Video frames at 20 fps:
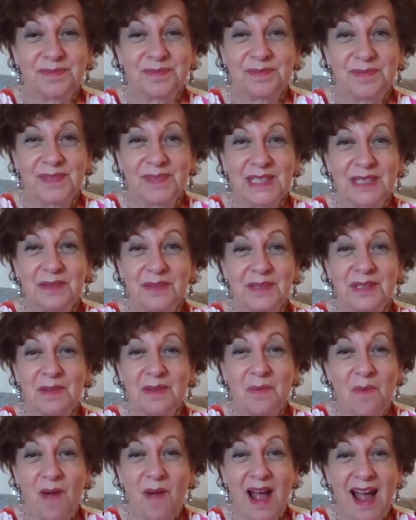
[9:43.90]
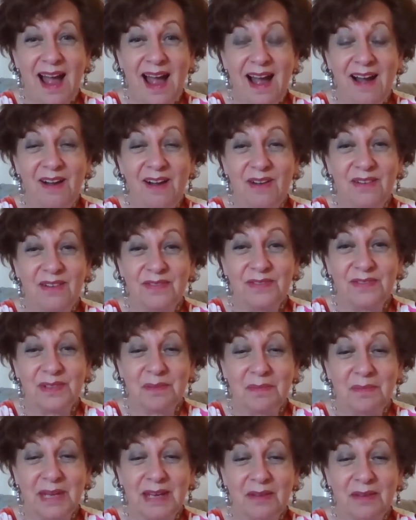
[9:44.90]
This was a wow for
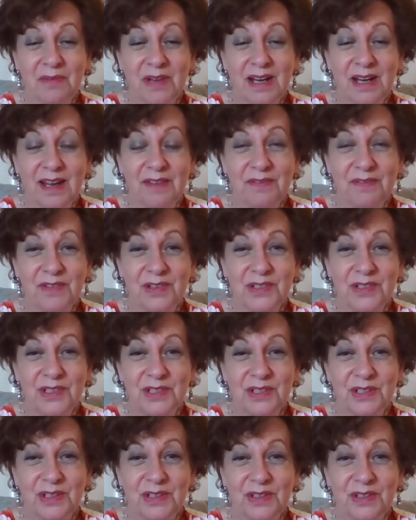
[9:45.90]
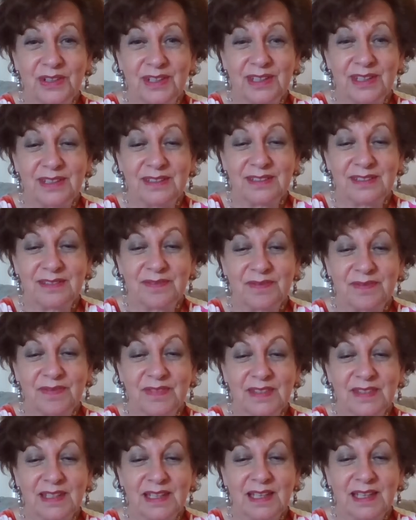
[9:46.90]
me when I first heard it.
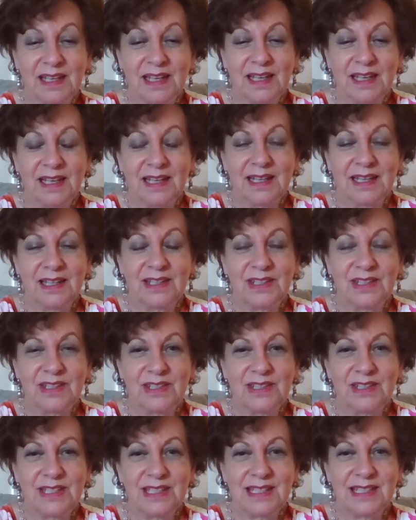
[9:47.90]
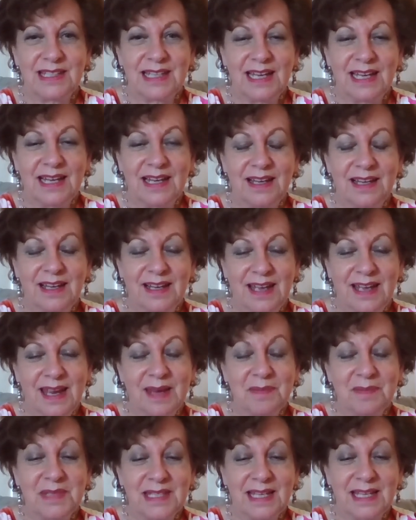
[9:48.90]
She said,
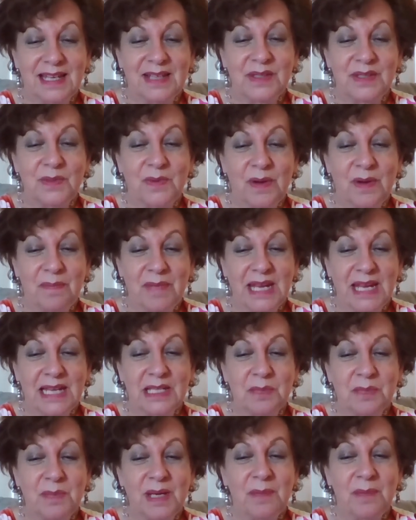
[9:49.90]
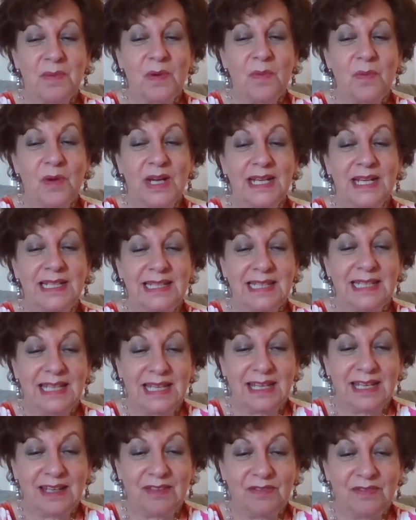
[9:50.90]
Abe says, what makes people want to
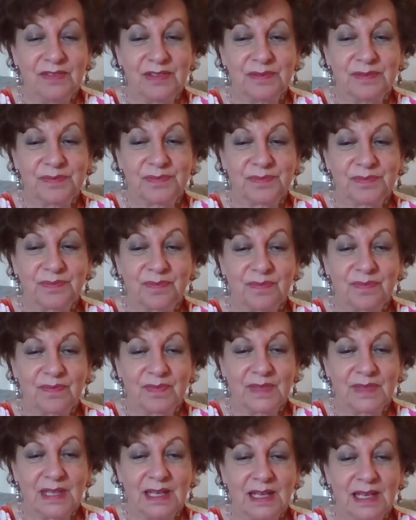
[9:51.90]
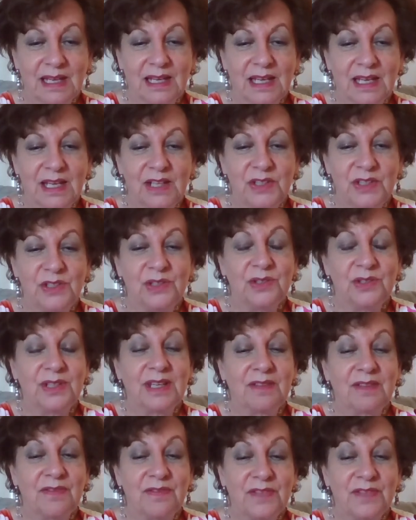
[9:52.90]
leave is you
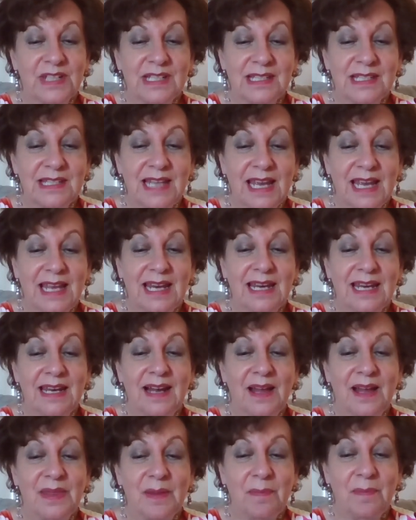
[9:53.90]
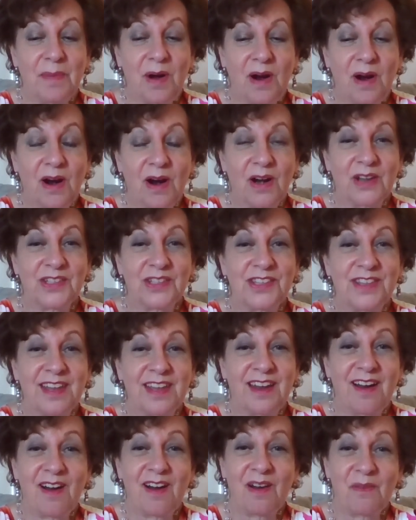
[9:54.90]
get fixated on the parts
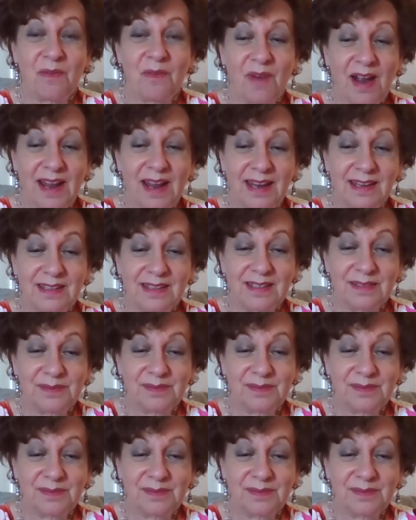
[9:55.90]
that aren't right.